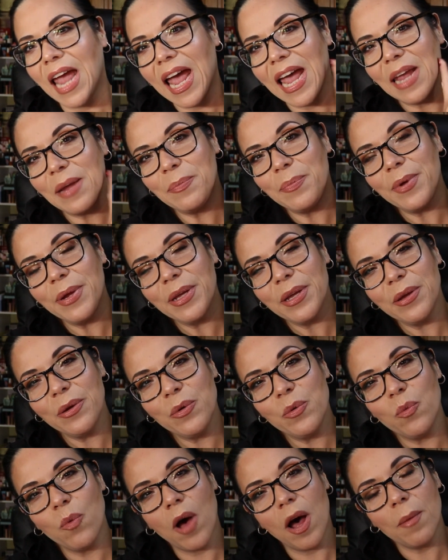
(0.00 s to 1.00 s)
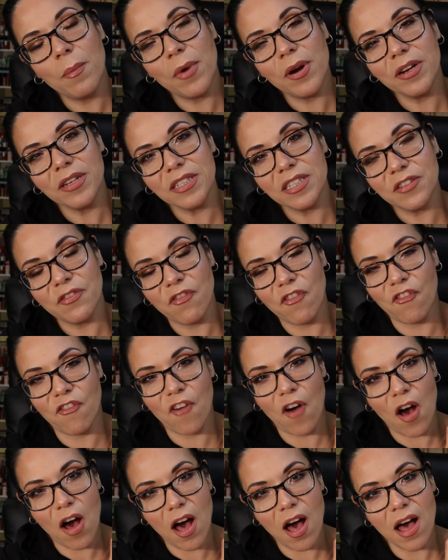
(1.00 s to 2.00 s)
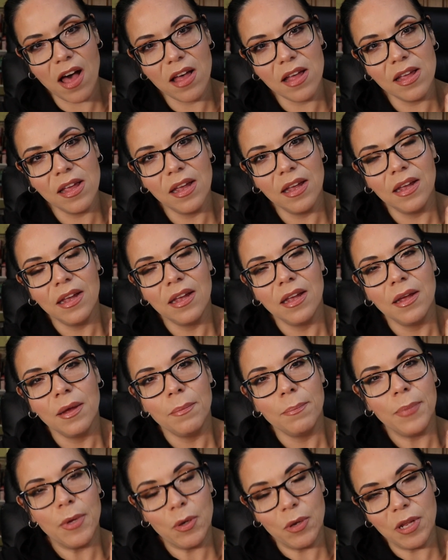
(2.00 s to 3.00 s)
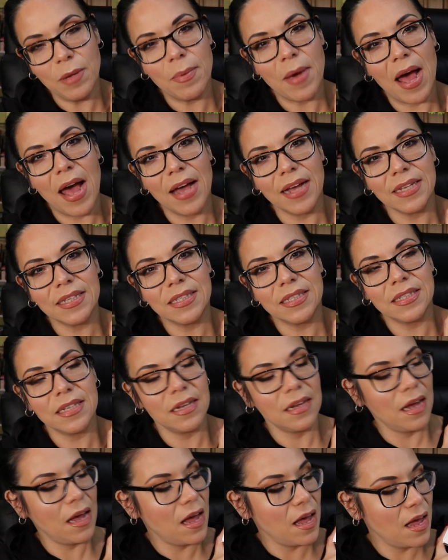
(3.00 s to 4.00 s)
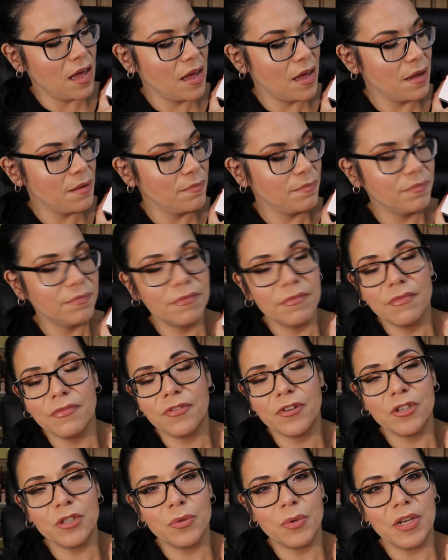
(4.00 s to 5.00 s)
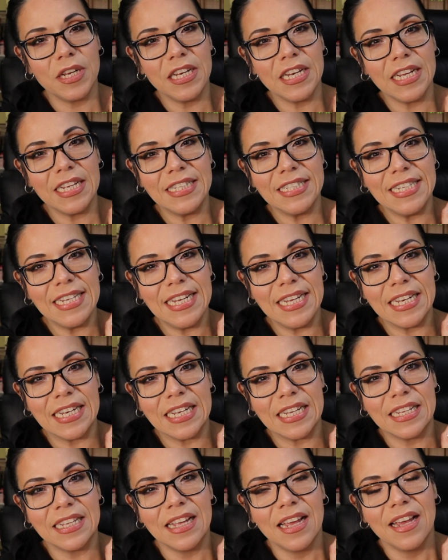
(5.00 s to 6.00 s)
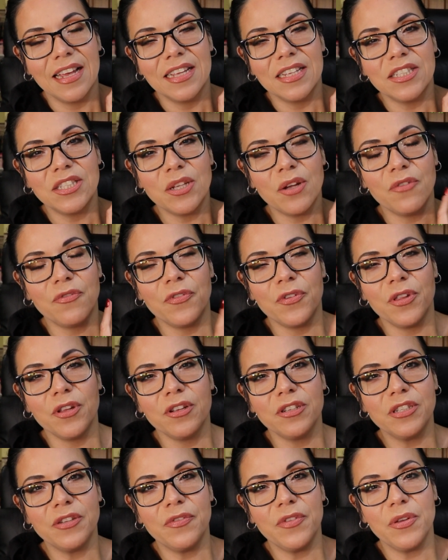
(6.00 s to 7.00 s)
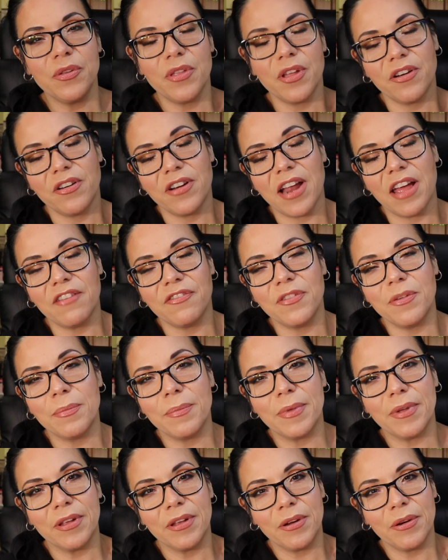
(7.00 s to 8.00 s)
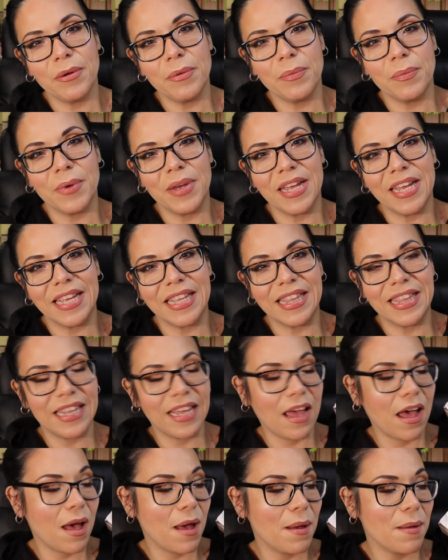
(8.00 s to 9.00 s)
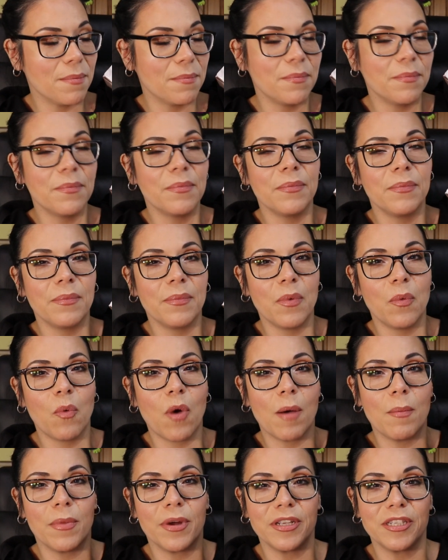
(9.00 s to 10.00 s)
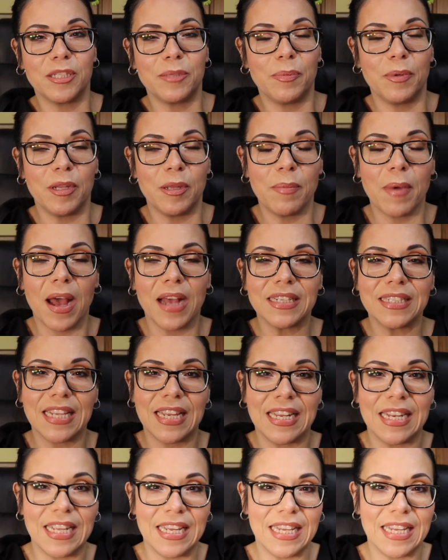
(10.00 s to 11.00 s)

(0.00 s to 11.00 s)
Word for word: I bring you Walmart's Fall Beauty Box for 2019. So for those of you that are not familiar with Walmart's Beauty Box, it